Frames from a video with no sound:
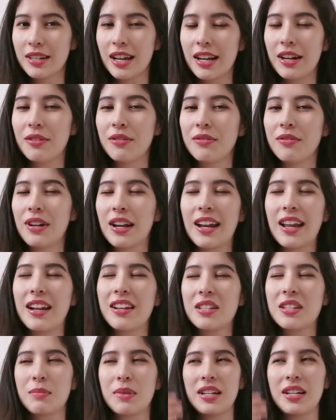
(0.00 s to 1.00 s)
I can't
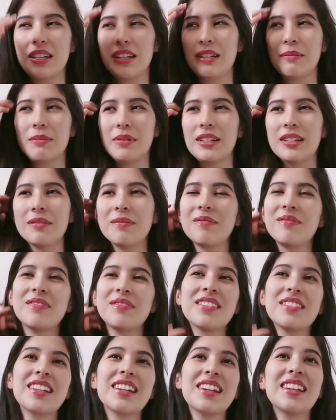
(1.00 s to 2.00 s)
explain it, but
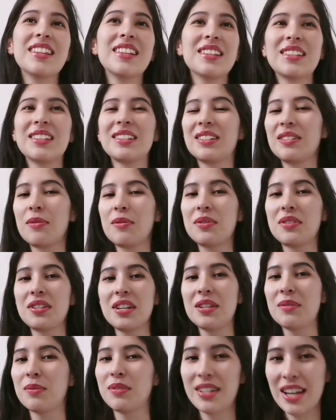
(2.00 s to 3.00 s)
those
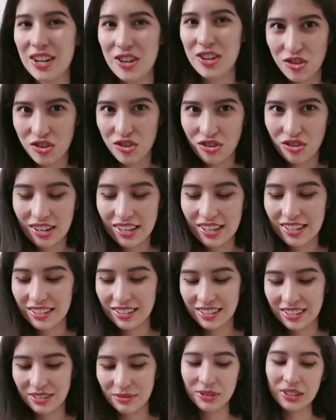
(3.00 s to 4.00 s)
days were dangerous.